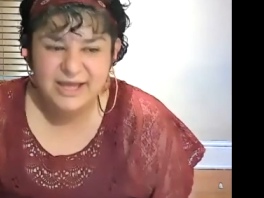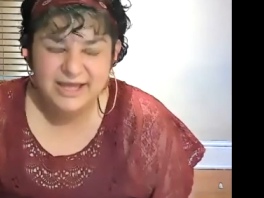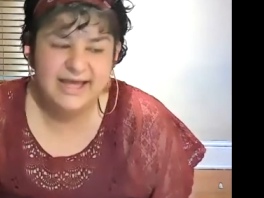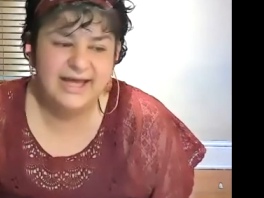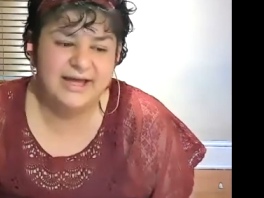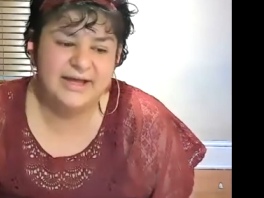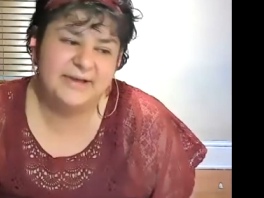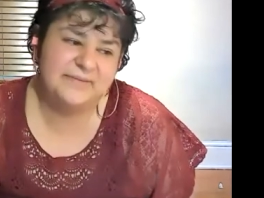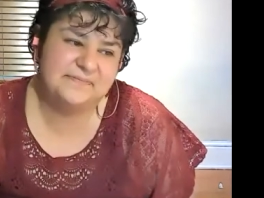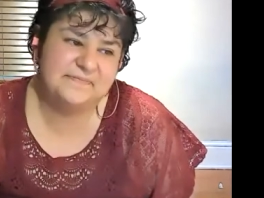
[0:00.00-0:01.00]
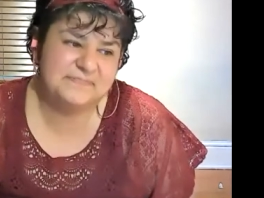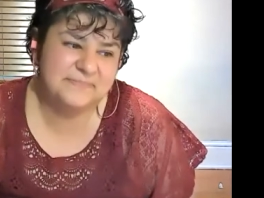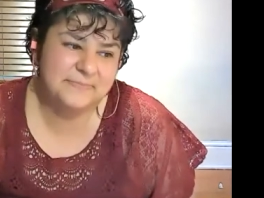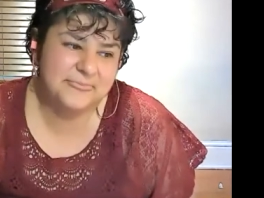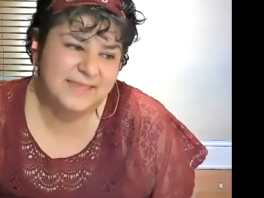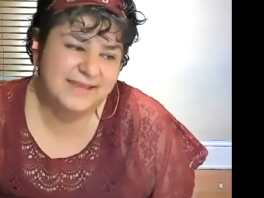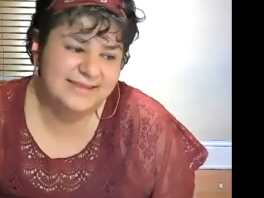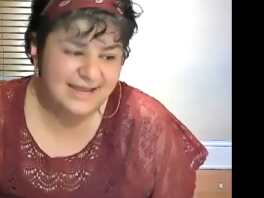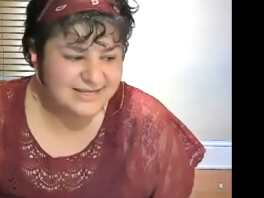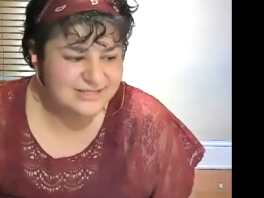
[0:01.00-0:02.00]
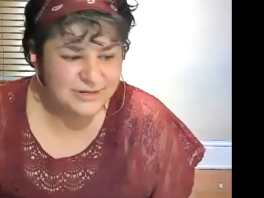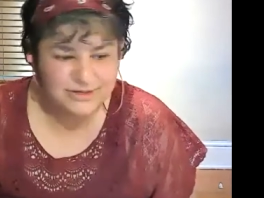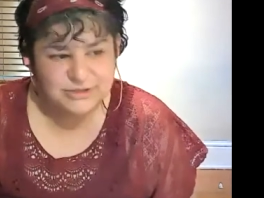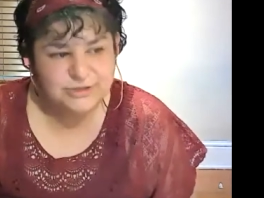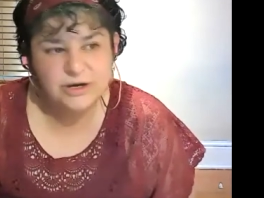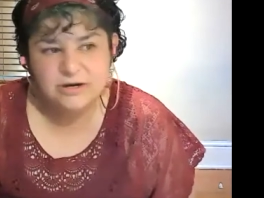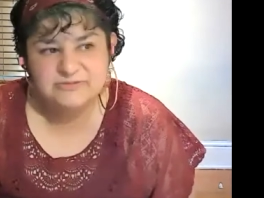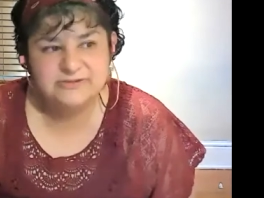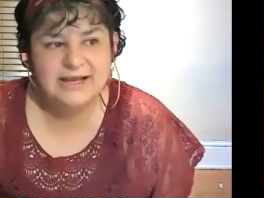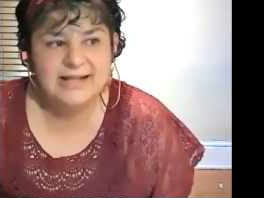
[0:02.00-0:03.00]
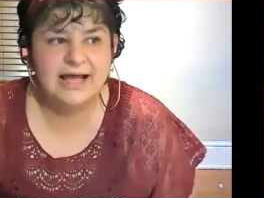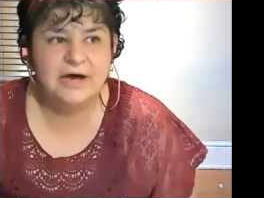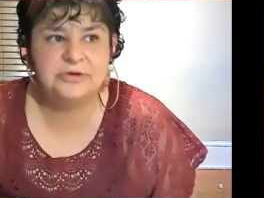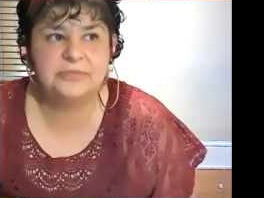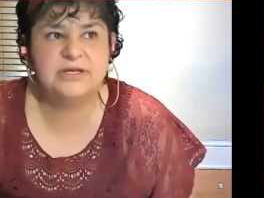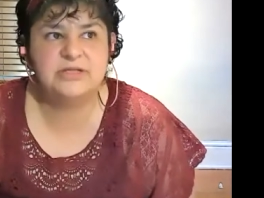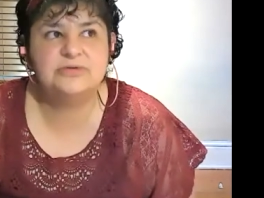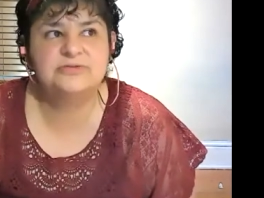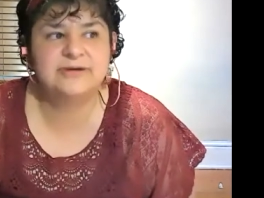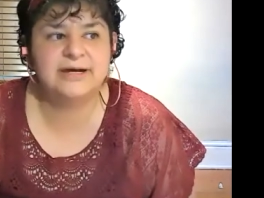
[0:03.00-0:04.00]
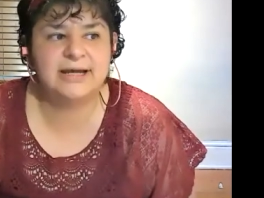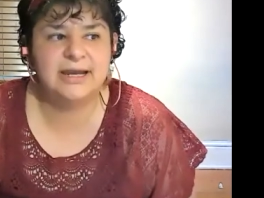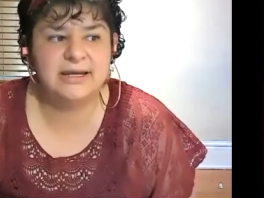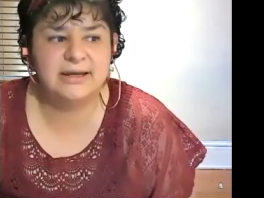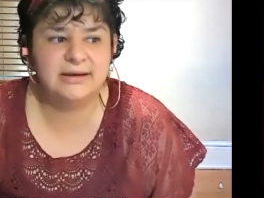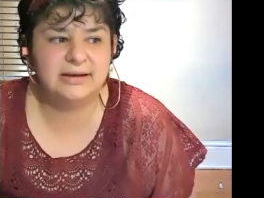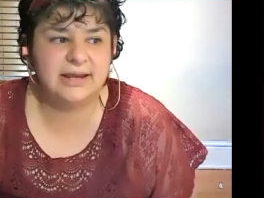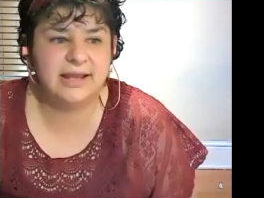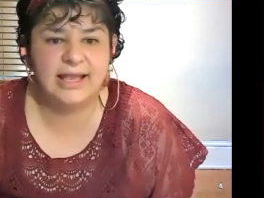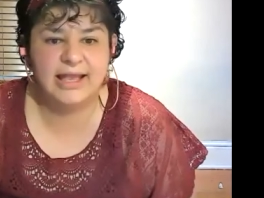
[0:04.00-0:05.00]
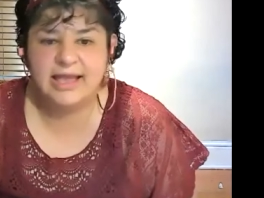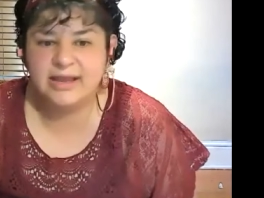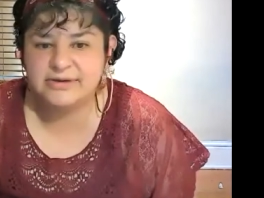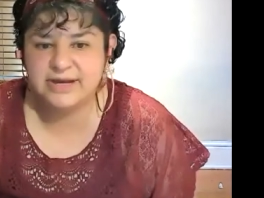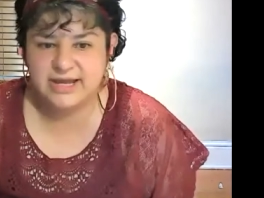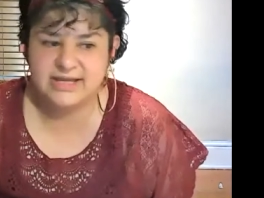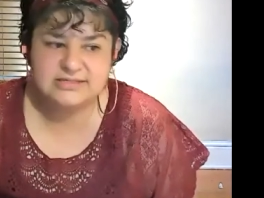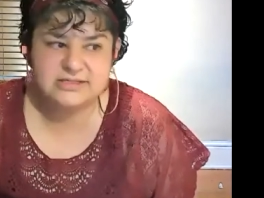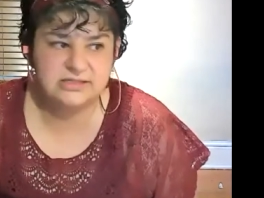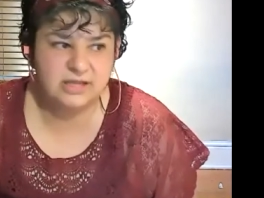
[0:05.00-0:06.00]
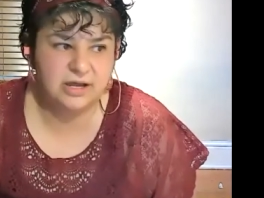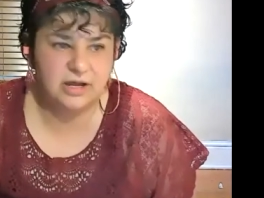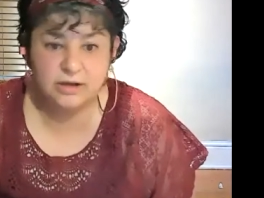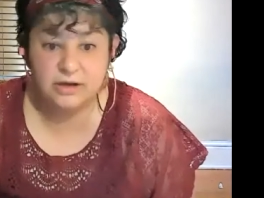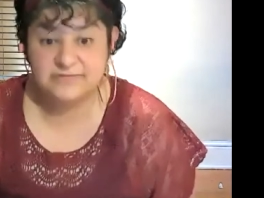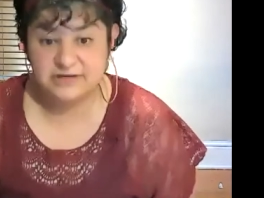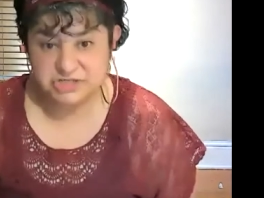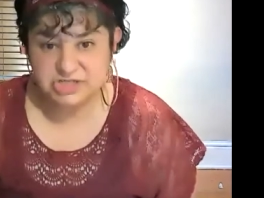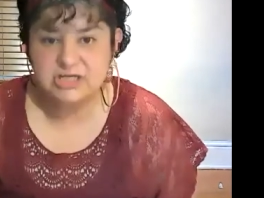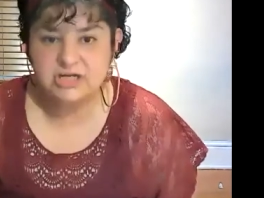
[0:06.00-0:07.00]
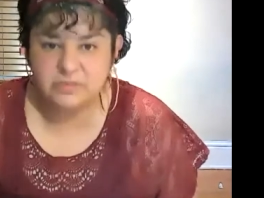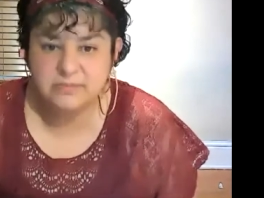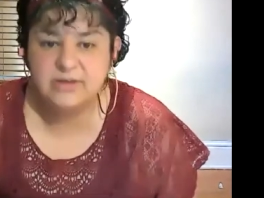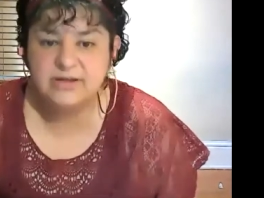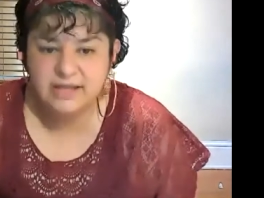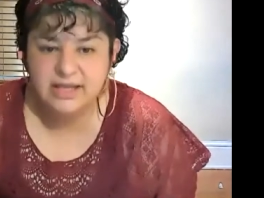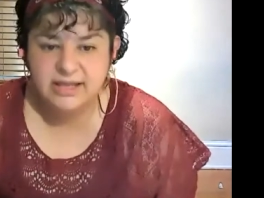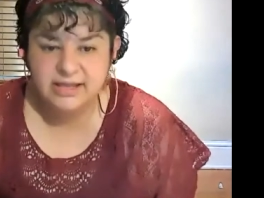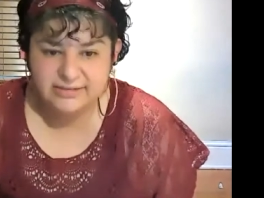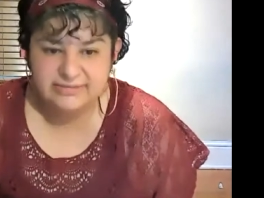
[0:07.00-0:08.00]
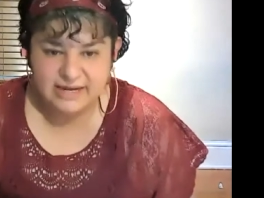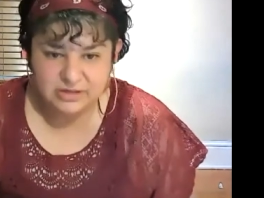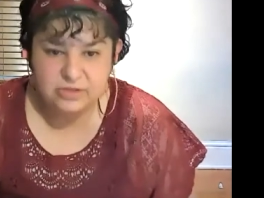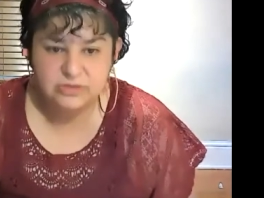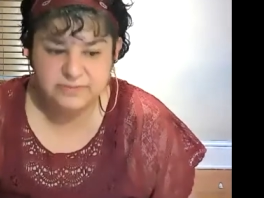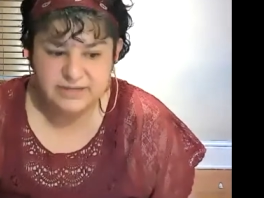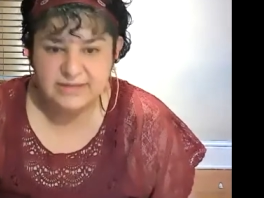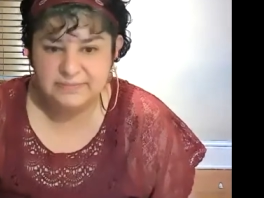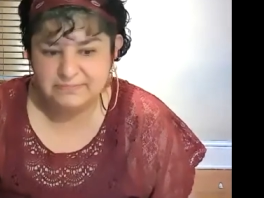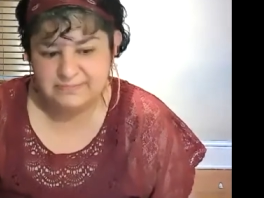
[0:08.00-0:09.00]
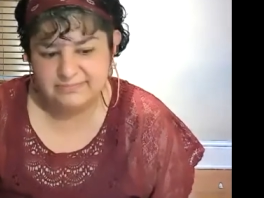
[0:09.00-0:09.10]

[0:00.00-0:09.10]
that is going to hopefully allow me to find areas of their genome that could be